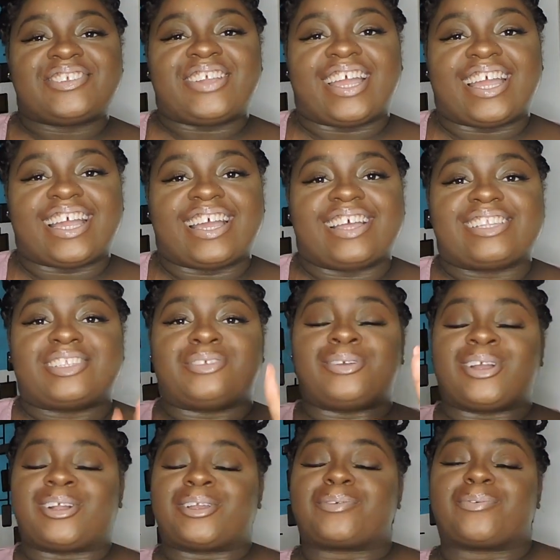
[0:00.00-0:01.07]
you guys, you
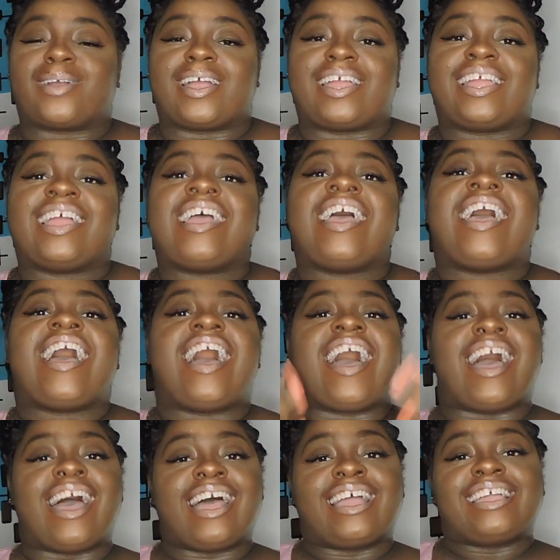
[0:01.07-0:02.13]
heard it right.
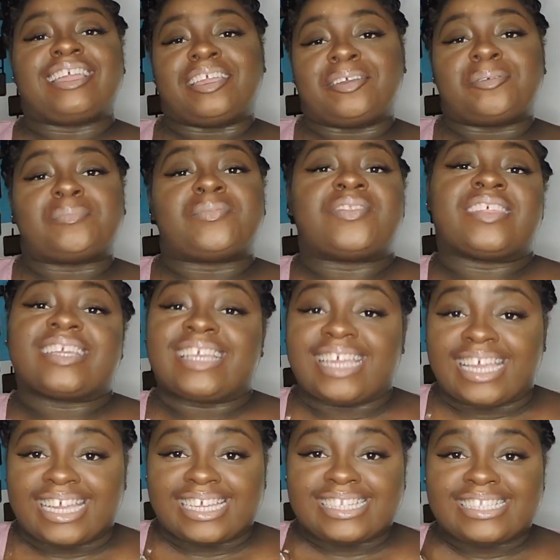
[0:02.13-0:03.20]
I am the
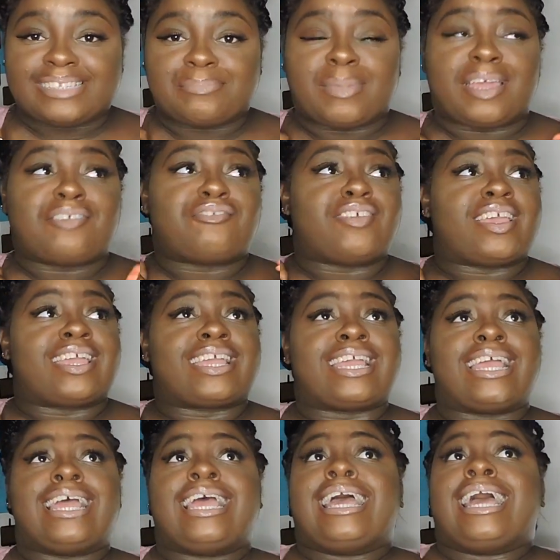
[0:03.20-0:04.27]
guest. Matter of fact,
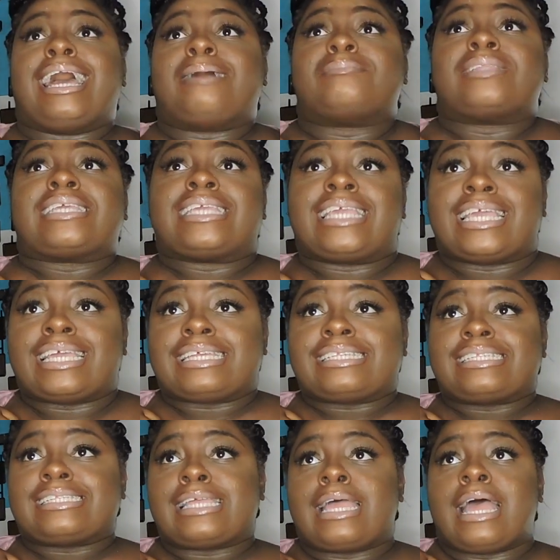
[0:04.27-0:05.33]
I'm the guest.